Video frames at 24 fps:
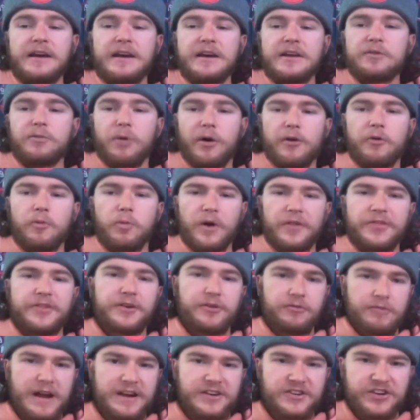You wonder what the
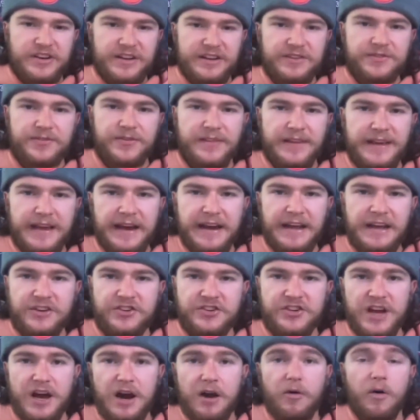direction is for the
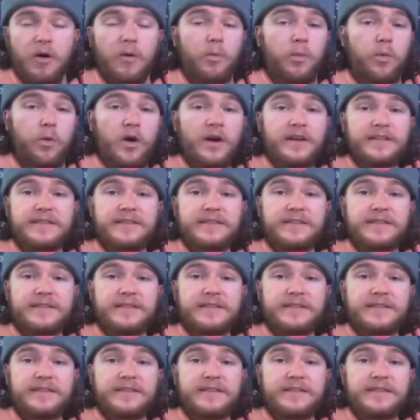NHL. Would